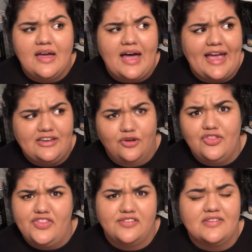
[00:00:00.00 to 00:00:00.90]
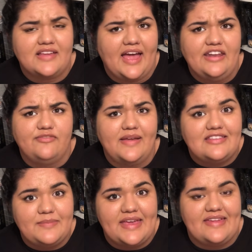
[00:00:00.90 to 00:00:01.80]
I know that this was kind of meant
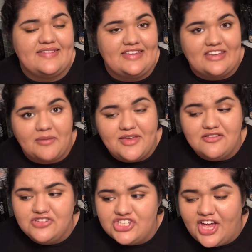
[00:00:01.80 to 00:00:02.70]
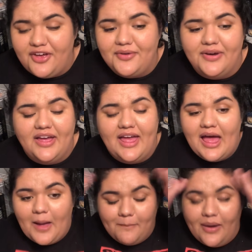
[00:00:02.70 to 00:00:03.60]
to be a CW show,
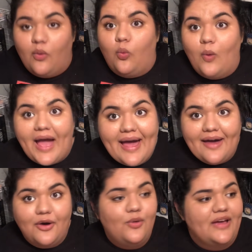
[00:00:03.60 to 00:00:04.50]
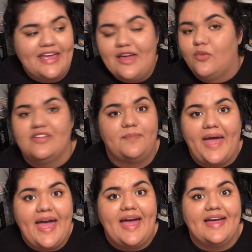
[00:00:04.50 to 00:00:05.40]
but wow, it was
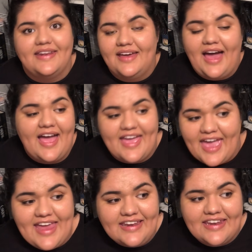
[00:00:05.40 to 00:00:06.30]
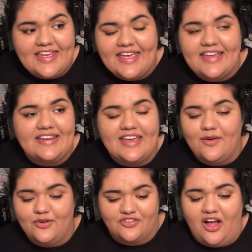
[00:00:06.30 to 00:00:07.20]
bad. I hated it. It
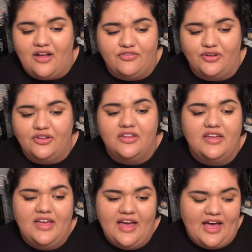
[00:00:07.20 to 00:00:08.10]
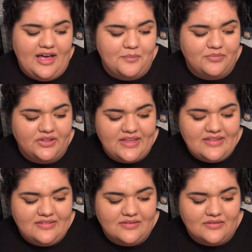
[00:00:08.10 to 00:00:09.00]
was awful. Um,
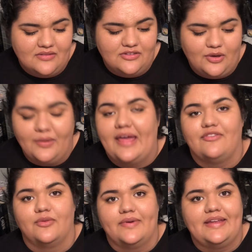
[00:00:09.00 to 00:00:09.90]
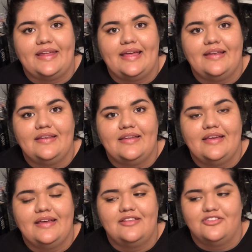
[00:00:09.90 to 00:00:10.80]
please don't ever read it.
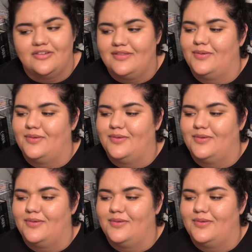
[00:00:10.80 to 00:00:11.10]
It's just